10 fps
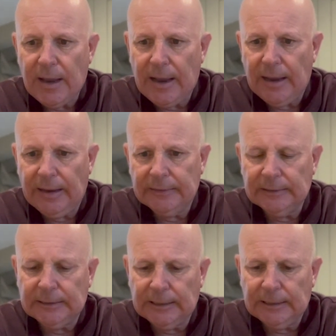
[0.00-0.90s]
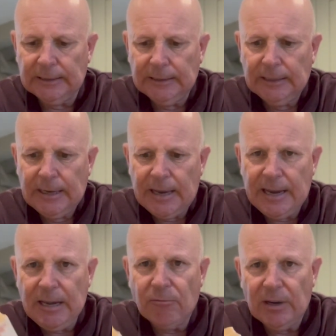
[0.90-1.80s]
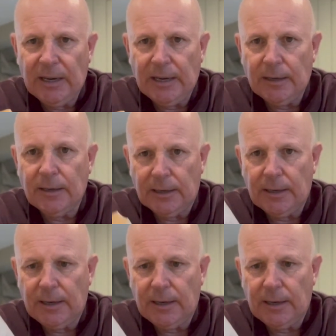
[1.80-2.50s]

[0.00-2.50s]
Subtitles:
And he really did.